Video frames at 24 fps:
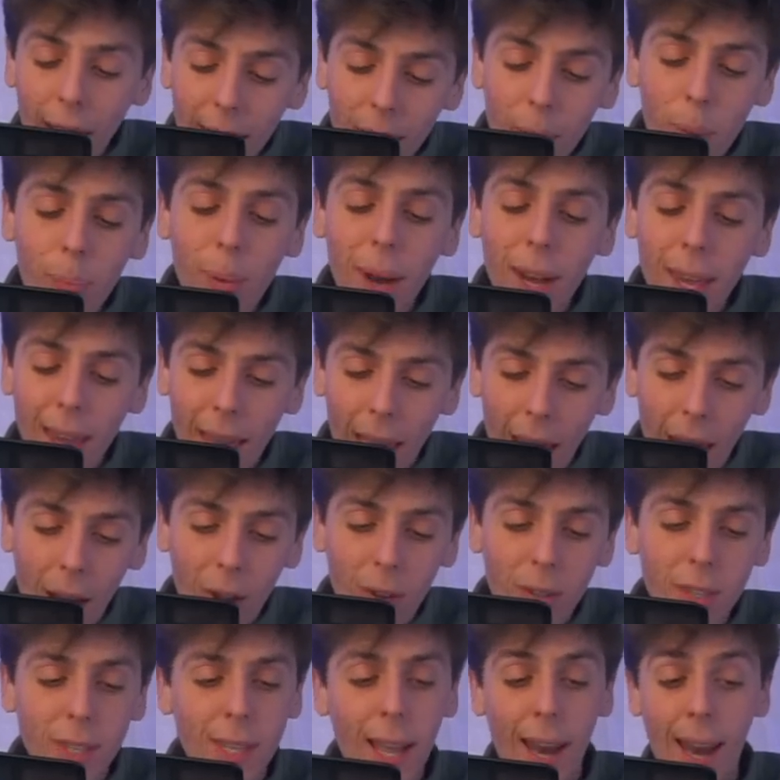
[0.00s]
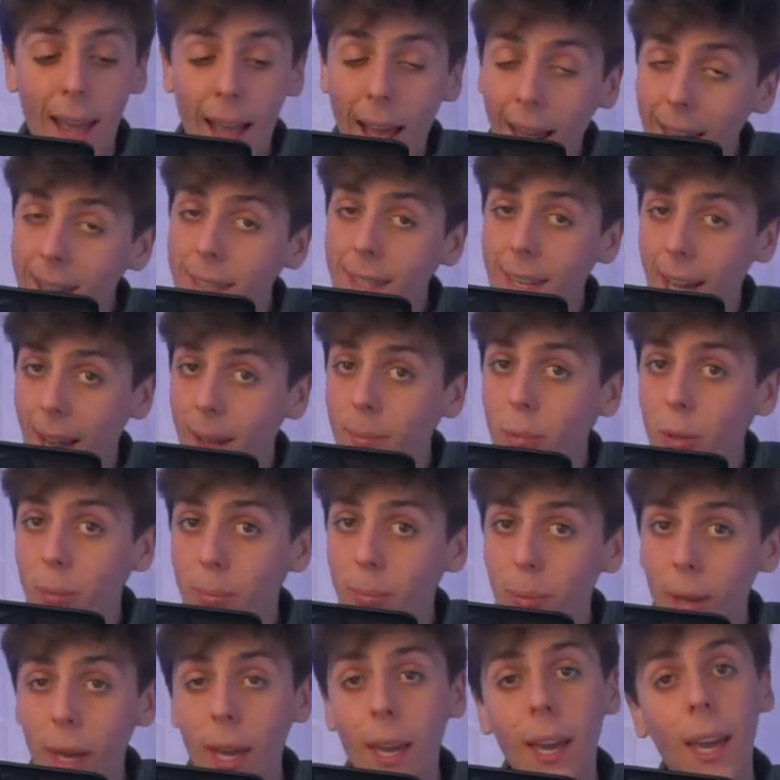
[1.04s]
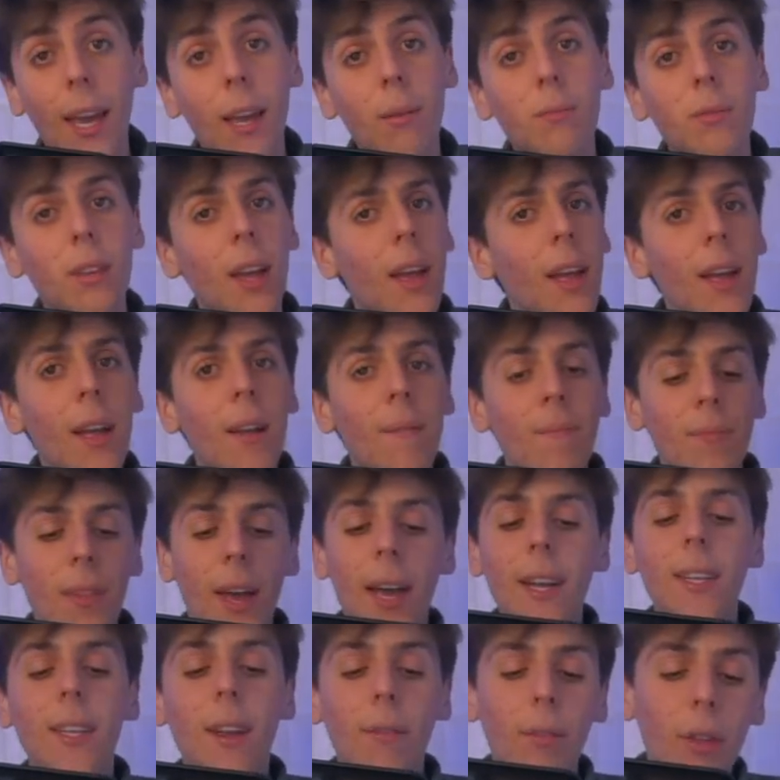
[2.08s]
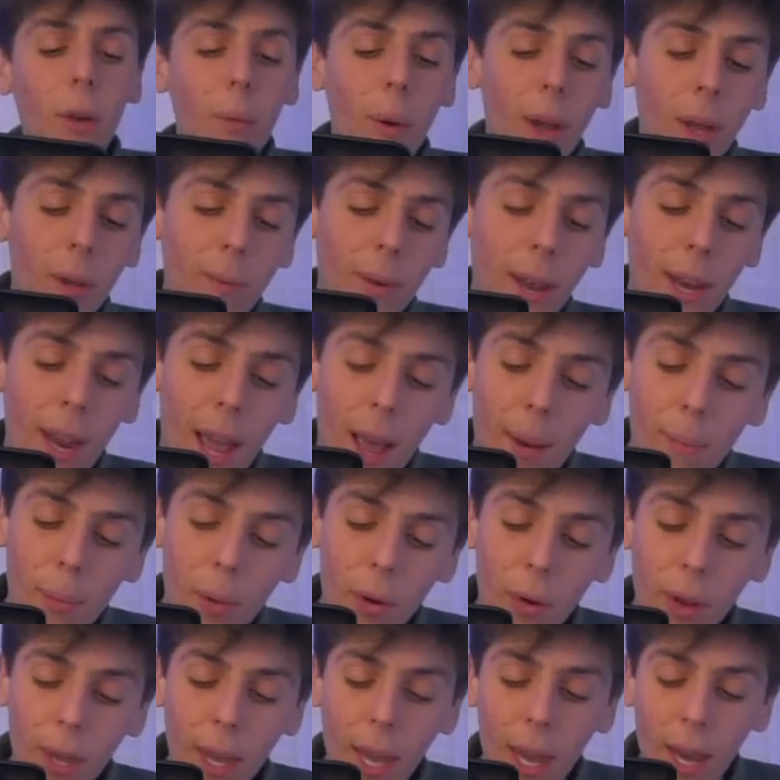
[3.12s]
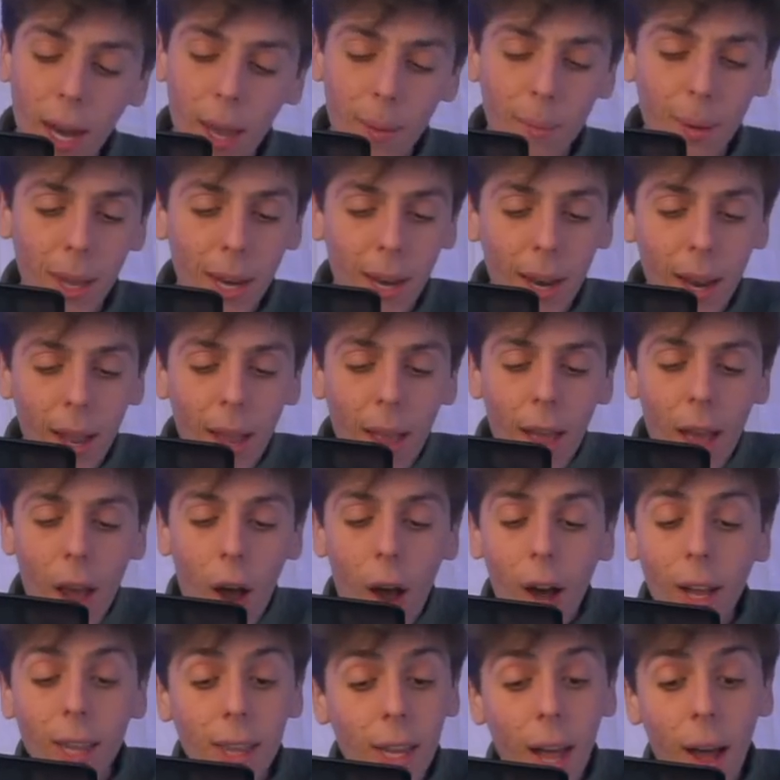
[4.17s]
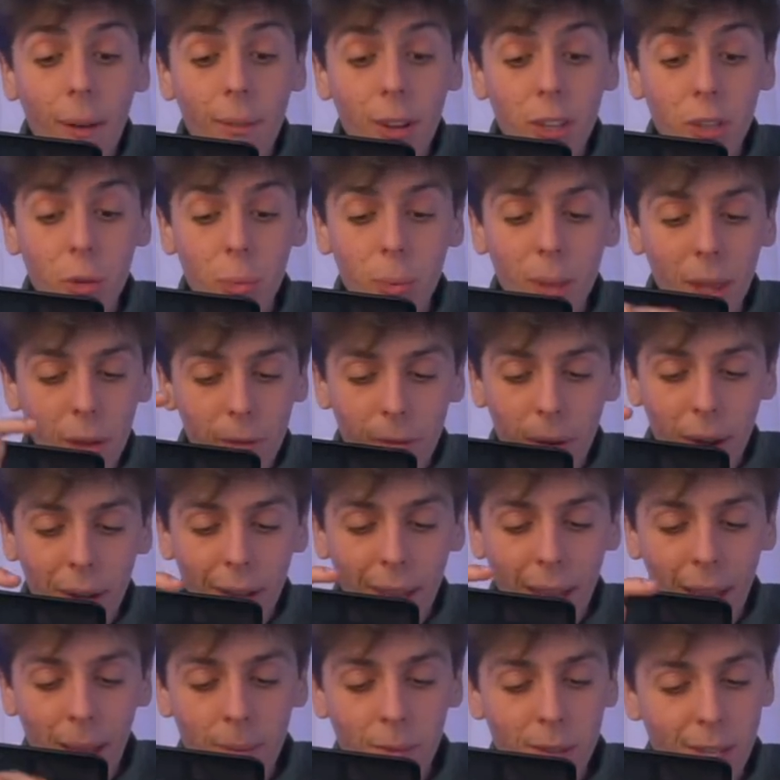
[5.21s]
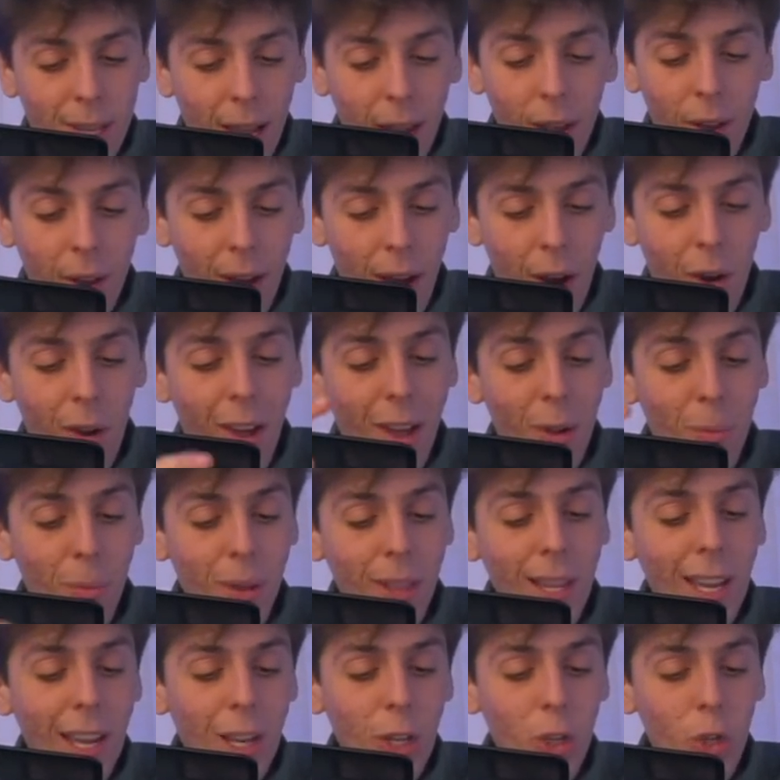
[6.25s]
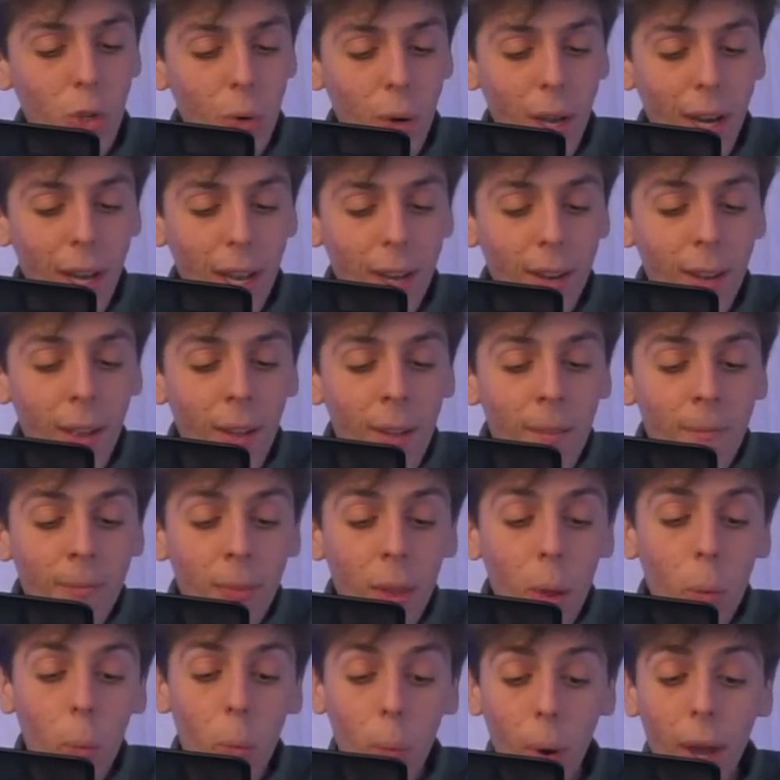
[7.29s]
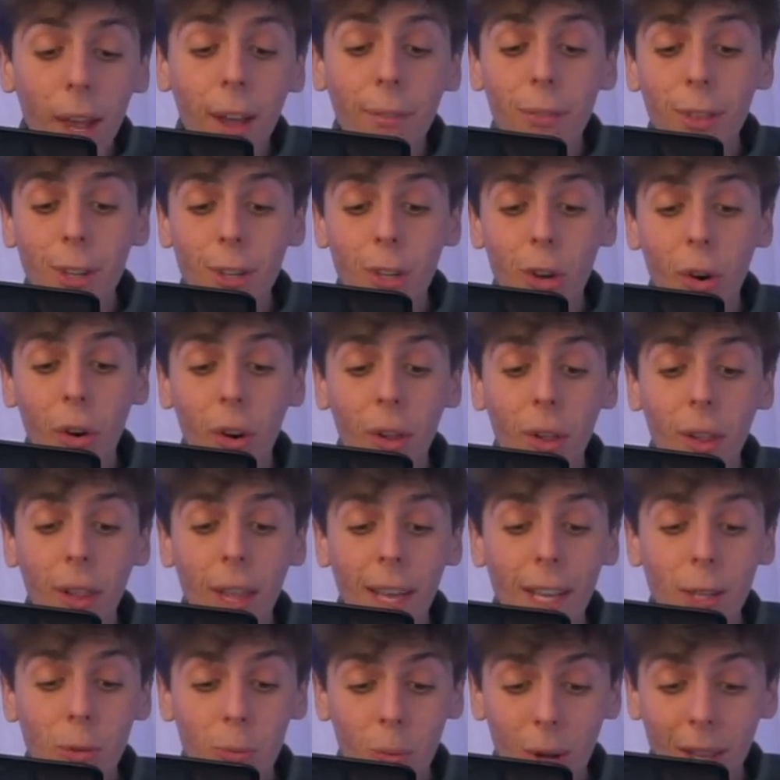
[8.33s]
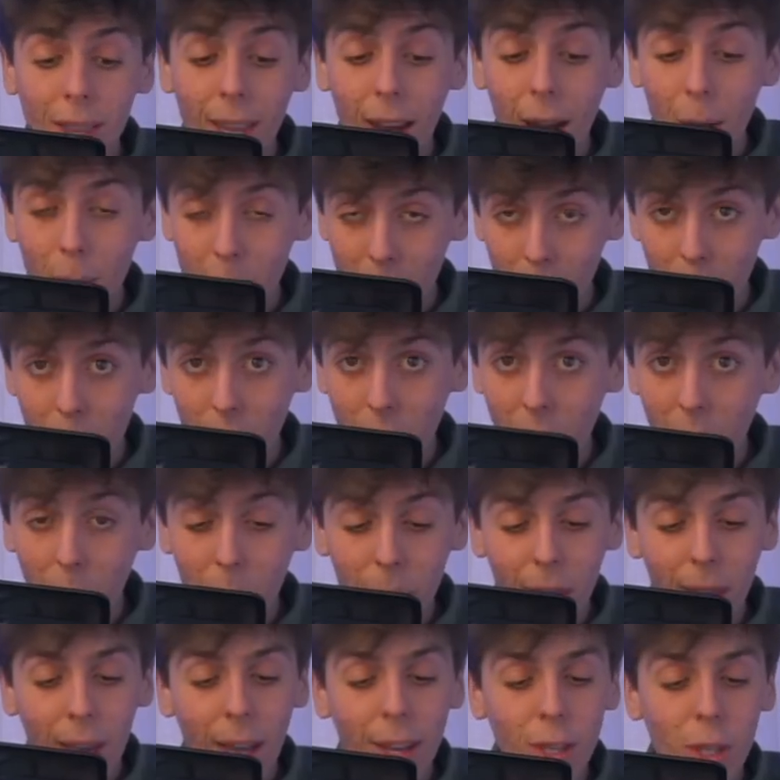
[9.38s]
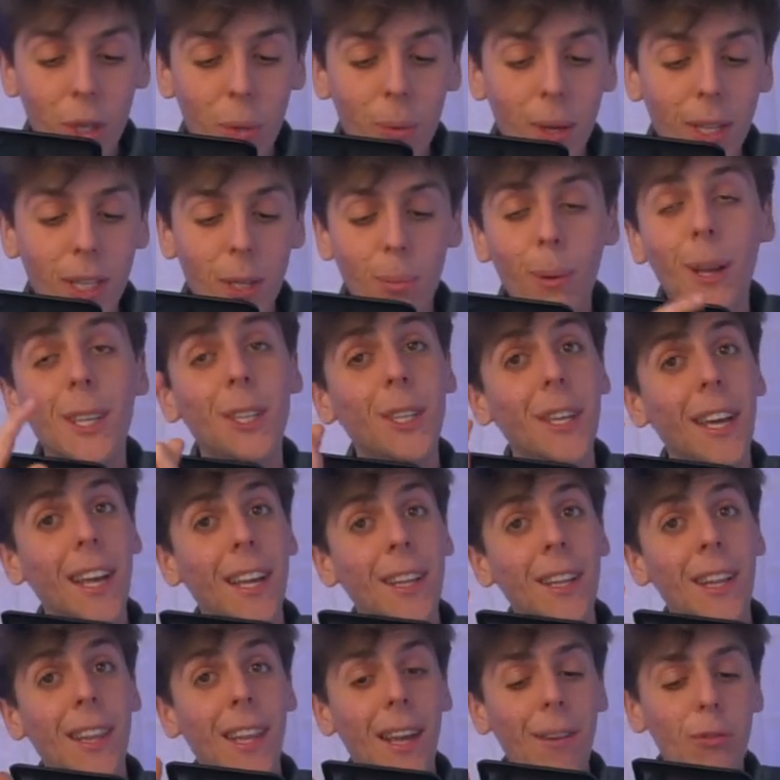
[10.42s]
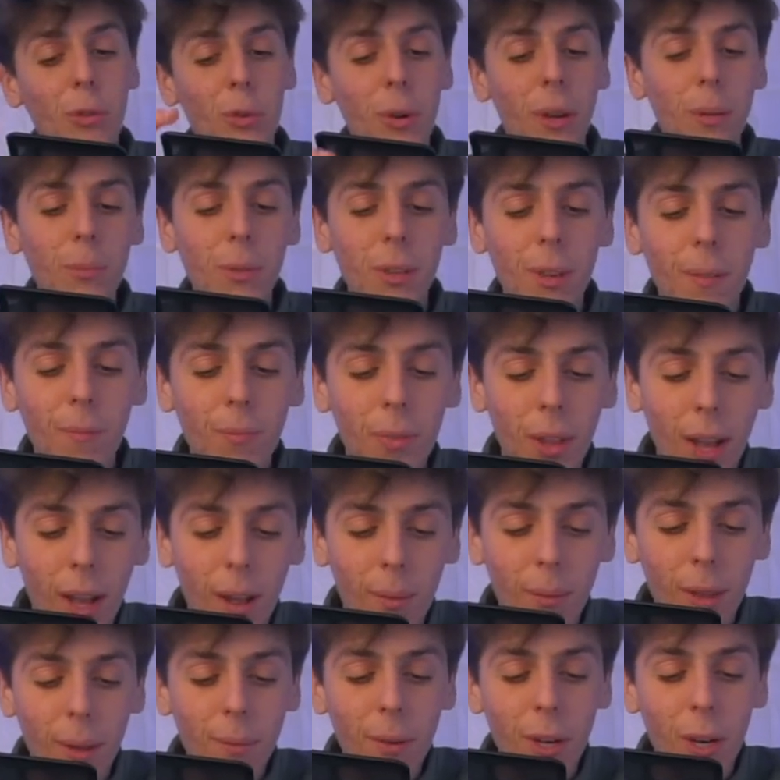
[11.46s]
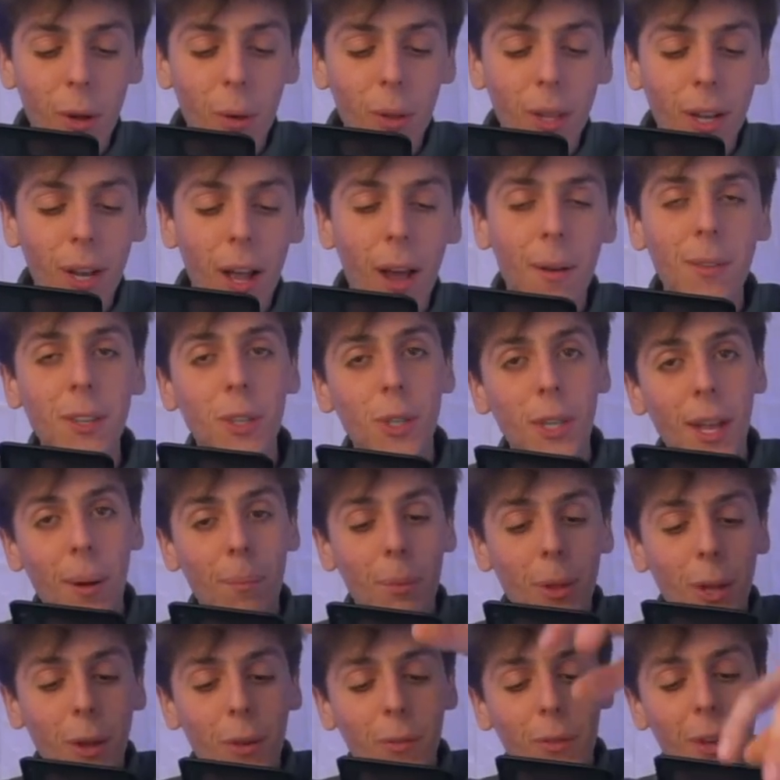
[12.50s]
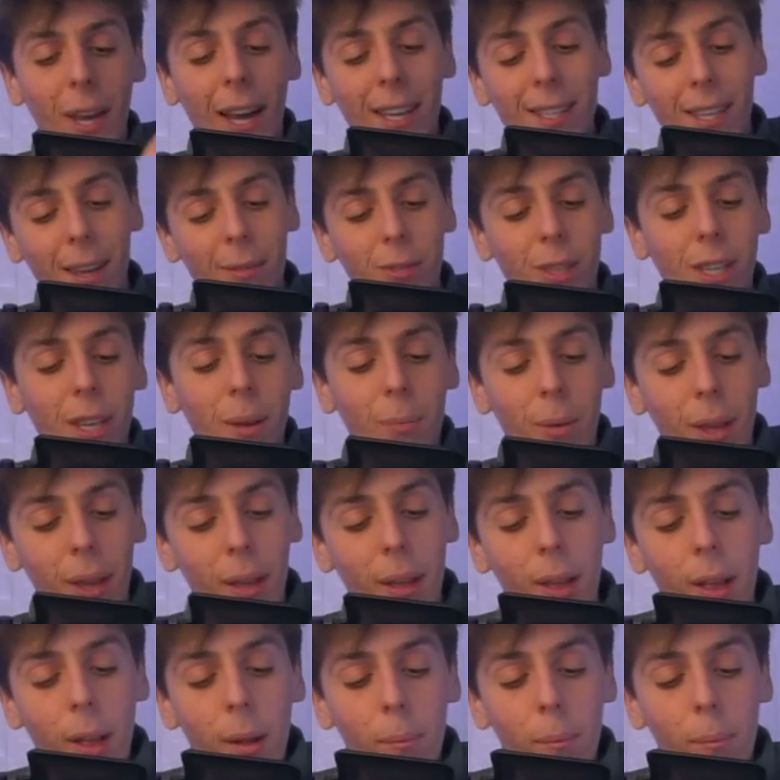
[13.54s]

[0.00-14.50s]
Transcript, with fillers: anybody else that has time to play games, I definitely recommend Apple Arcade. I mean, Hot Lava is a really fun game. Sayonara, I really enjoyed it. Way of the Turtle is one that I was really, really into, it, especially in live streams. Um, let me know in the comments down below if you guys have seen me